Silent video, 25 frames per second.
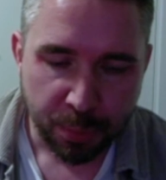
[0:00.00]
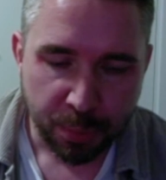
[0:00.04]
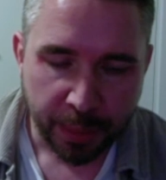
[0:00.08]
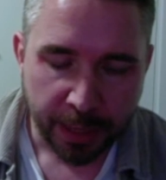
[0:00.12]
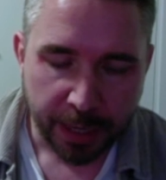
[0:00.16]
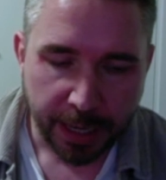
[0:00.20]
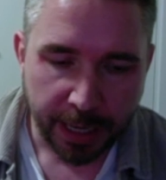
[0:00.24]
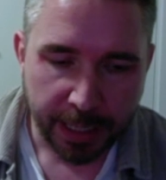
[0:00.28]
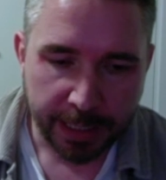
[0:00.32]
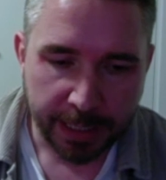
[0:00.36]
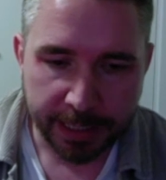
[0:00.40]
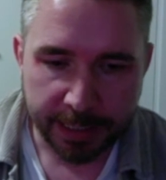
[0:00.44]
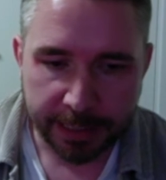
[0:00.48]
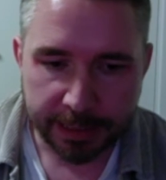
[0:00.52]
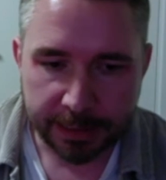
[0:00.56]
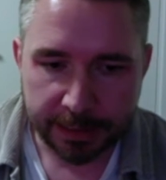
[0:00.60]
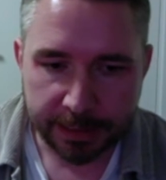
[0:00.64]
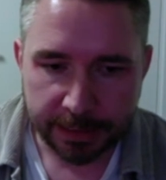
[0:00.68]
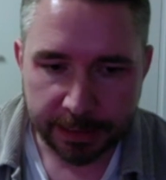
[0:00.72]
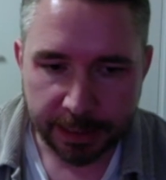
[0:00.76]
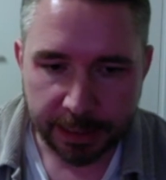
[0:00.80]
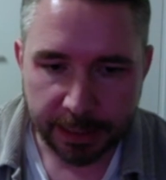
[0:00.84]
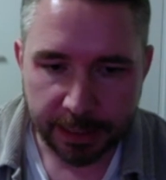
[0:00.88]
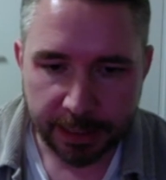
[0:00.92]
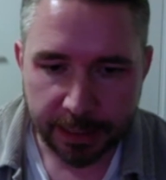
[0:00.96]
and
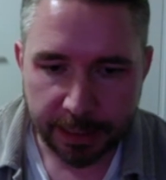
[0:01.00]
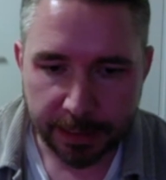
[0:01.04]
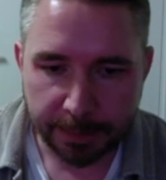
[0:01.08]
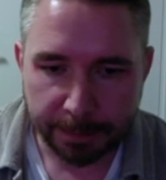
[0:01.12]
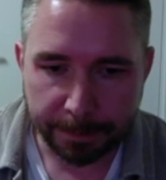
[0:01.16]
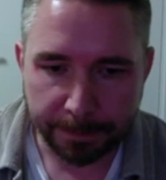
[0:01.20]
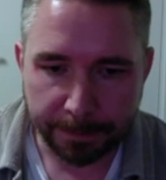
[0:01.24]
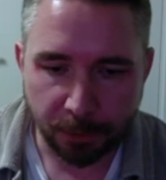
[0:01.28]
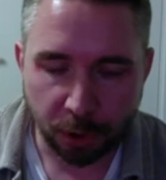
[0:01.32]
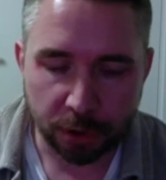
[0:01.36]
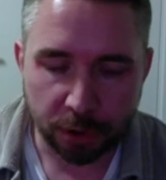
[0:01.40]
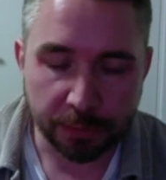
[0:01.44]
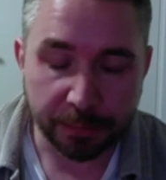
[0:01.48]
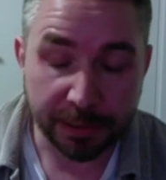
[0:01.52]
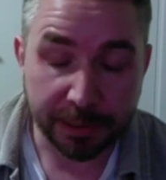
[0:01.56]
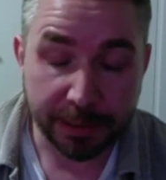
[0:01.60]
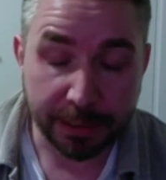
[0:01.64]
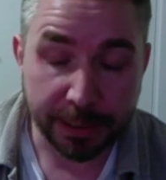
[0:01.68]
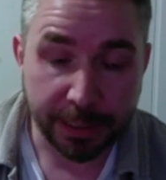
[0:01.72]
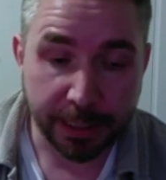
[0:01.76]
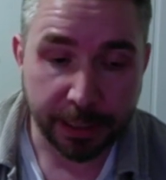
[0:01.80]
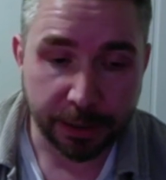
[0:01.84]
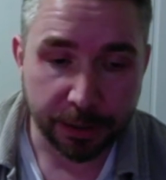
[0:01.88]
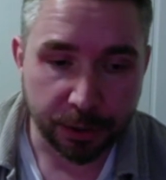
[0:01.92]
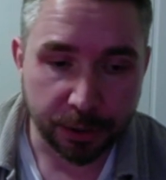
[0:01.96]
then um,
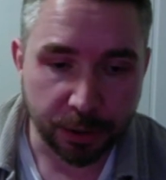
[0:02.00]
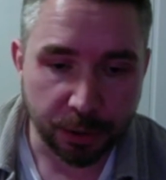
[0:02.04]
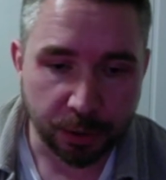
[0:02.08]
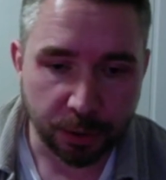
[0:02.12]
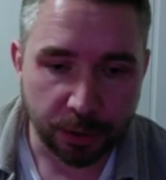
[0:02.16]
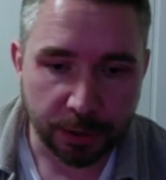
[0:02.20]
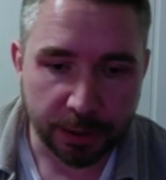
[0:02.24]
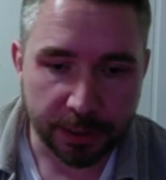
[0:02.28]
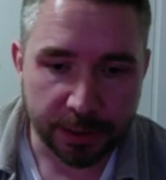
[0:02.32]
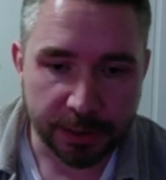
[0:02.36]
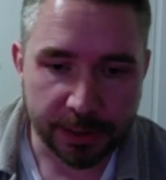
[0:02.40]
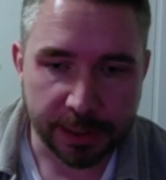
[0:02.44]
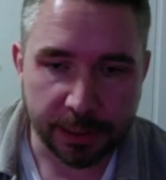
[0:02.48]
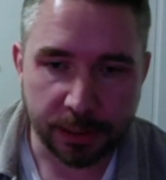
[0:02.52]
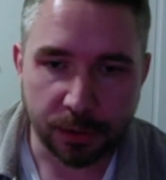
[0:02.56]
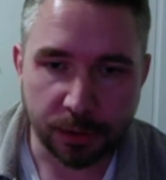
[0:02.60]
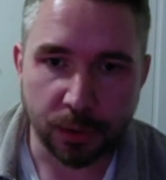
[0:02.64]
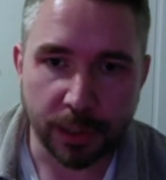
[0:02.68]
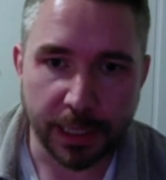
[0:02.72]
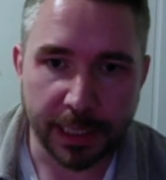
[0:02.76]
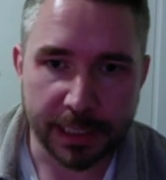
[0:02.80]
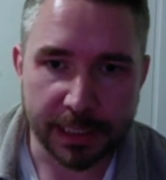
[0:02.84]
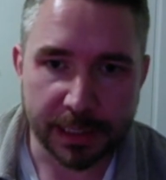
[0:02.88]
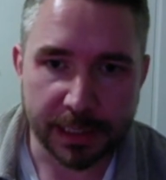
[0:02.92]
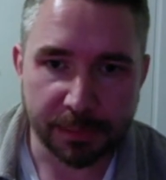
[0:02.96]
ultimately our goal is the
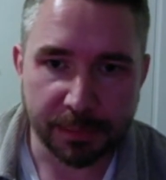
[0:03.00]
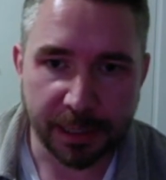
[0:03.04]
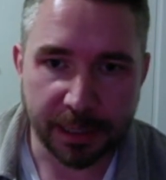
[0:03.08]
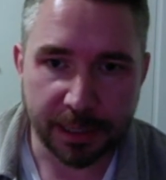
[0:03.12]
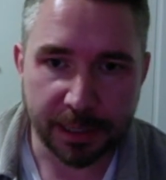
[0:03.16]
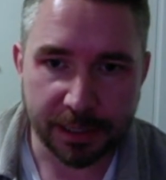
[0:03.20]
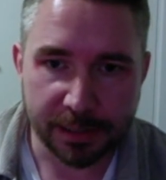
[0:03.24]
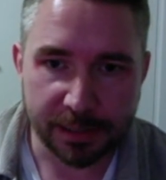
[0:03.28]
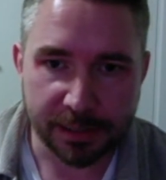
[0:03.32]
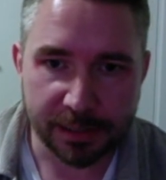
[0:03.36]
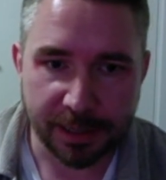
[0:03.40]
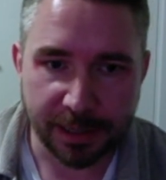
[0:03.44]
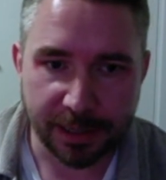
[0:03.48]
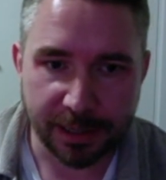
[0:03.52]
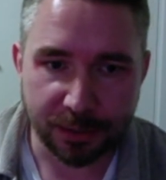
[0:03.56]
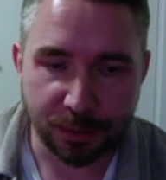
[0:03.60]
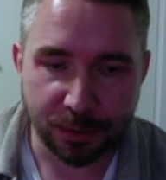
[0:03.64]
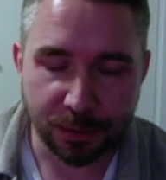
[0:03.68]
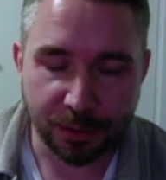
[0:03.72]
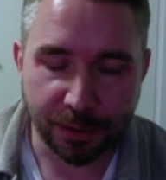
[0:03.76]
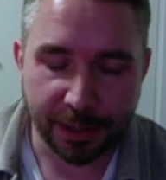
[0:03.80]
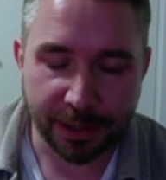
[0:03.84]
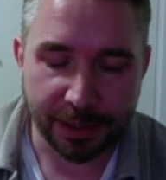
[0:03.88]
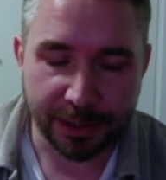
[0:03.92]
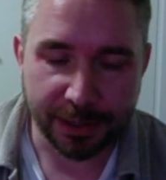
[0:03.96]
U.S. because I do
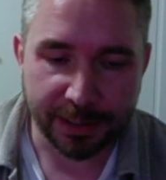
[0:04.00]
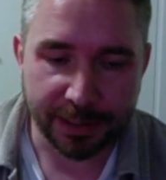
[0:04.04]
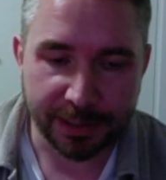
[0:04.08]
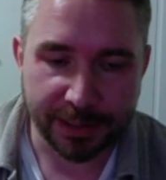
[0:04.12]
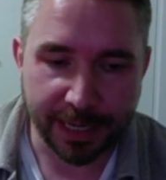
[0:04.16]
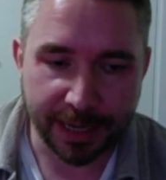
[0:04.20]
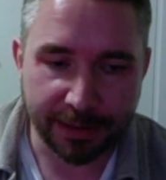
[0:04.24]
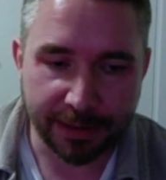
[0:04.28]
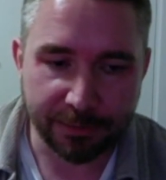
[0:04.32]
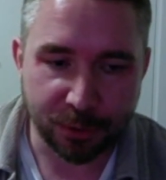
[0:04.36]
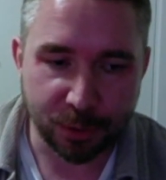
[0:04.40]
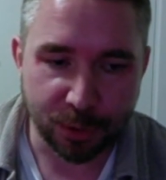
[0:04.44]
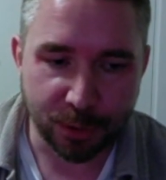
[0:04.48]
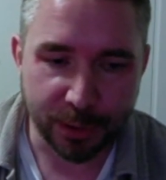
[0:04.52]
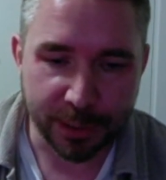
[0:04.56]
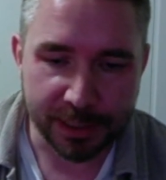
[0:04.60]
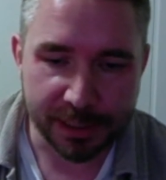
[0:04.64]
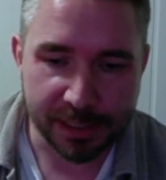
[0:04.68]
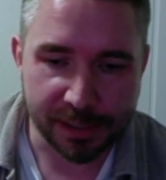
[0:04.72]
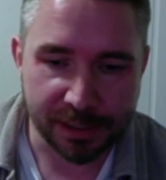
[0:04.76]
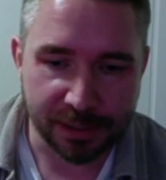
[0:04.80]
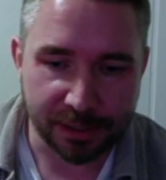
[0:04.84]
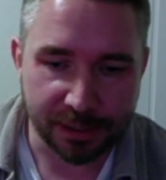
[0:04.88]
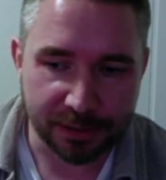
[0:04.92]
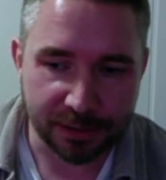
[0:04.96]
think that Avvo
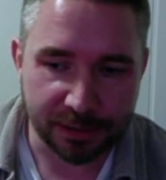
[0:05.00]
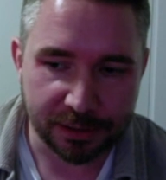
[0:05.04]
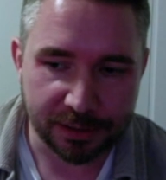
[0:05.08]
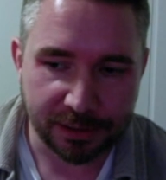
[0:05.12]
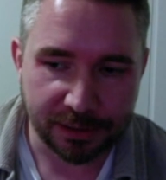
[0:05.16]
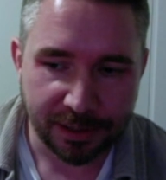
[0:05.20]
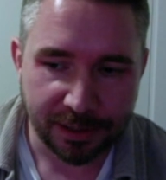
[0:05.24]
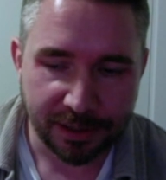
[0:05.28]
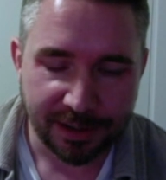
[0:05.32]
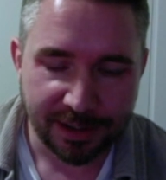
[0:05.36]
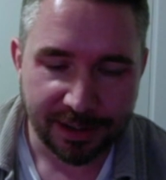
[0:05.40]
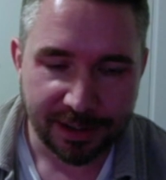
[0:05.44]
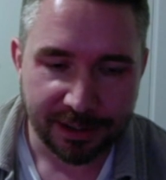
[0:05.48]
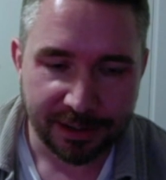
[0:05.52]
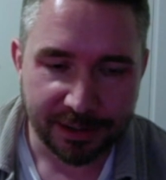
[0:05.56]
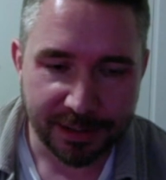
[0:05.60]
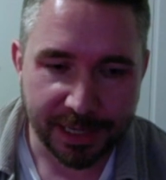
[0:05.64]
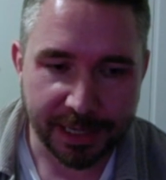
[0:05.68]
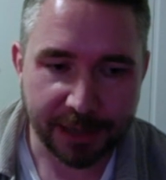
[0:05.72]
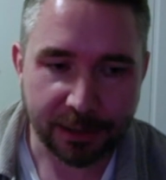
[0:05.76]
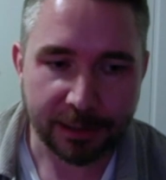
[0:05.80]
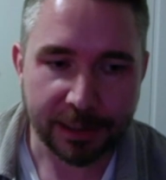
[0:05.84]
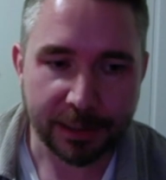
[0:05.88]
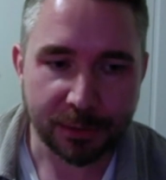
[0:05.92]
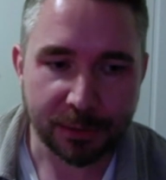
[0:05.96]
is not
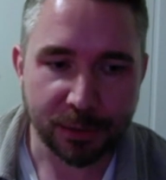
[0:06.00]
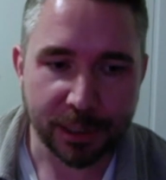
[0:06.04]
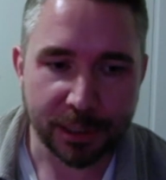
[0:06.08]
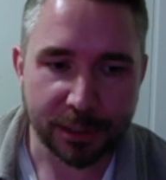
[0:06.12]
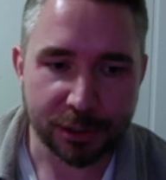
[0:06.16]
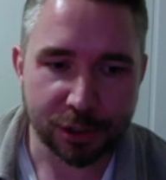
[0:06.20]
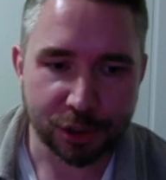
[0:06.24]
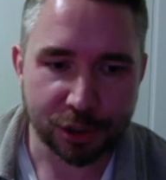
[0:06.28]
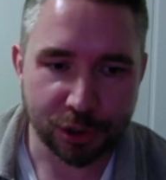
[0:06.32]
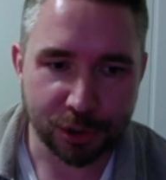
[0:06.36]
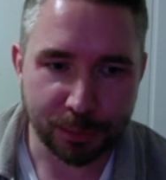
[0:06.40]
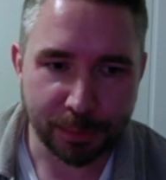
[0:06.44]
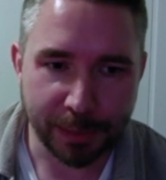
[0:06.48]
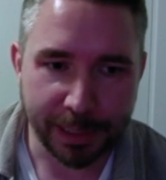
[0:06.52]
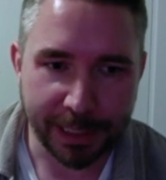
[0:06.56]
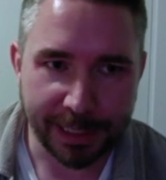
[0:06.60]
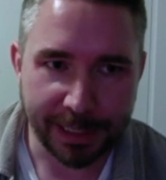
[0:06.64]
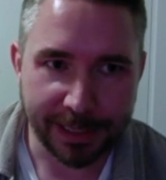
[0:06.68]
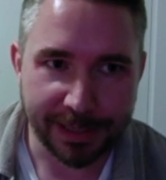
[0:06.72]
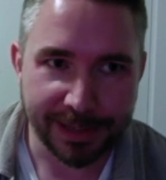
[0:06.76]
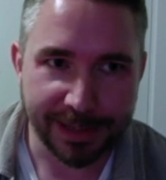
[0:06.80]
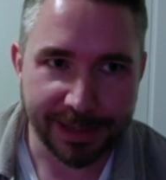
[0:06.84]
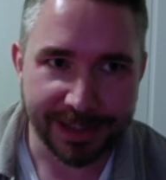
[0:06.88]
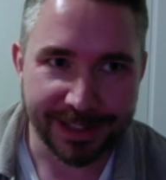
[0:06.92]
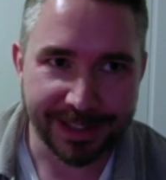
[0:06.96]
nearly what it should
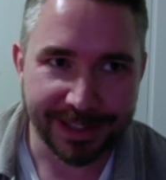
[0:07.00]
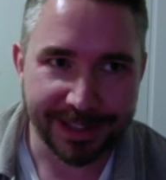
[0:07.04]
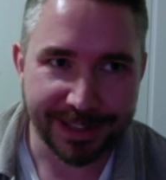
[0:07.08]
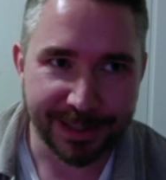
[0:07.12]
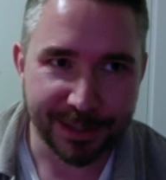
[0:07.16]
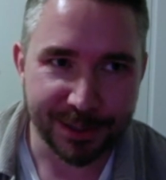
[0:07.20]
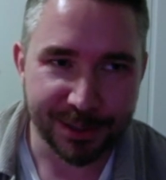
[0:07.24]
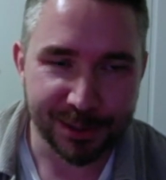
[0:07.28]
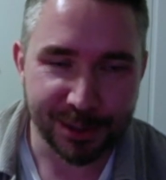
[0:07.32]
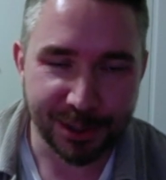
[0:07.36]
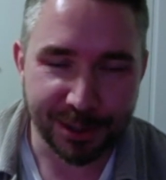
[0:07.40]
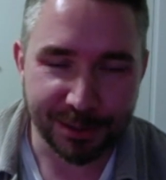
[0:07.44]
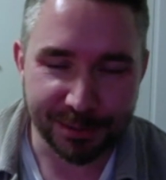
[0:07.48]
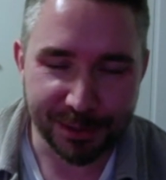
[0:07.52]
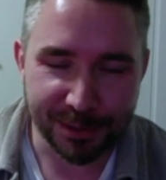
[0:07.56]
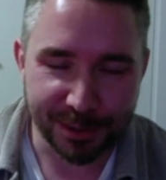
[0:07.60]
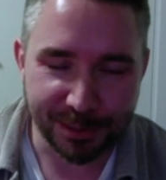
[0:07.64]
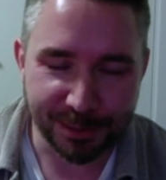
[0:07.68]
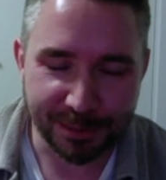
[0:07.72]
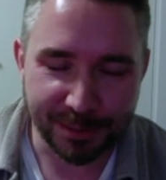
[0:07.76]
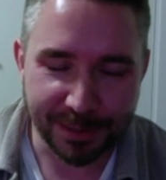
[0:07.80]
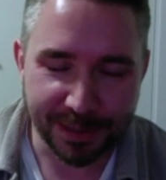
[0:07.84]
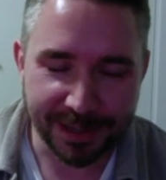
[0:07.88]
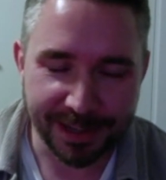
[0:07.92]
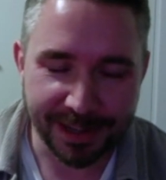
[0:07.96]
be, and they deserve
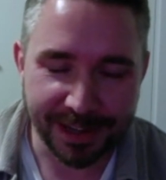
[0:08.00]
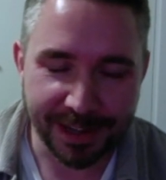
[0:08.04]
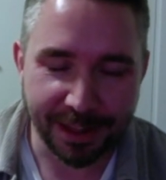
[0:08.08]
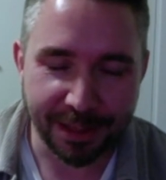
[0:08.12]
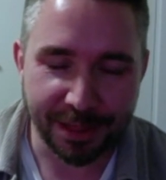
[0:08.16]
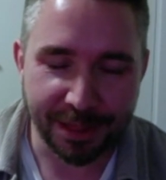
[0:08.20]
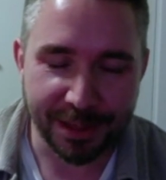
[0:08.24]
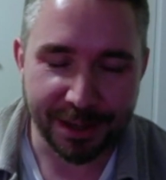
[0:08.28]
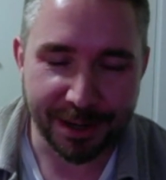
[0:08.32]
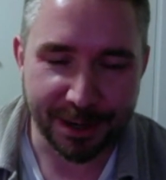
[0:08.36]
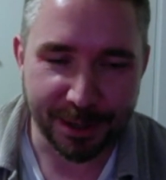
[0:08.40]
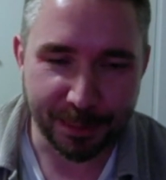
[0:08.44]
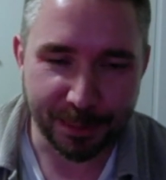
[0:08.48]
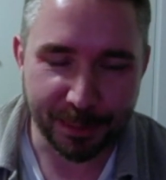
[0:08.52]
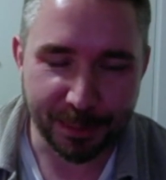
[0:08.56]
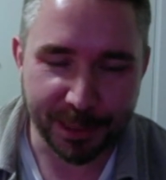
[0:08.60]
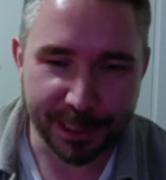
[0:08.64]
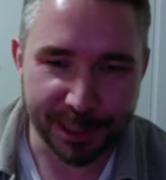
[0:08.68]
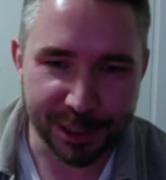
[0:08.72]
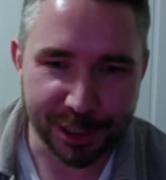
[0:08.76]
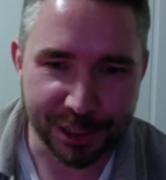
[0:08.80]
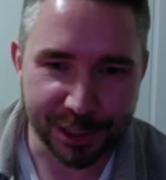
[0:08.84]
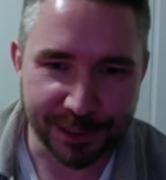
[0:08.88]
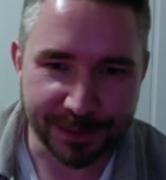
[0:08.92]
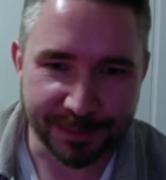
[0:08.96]
some uh, healthy
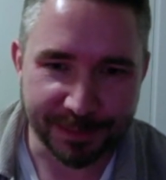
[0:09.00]
competition.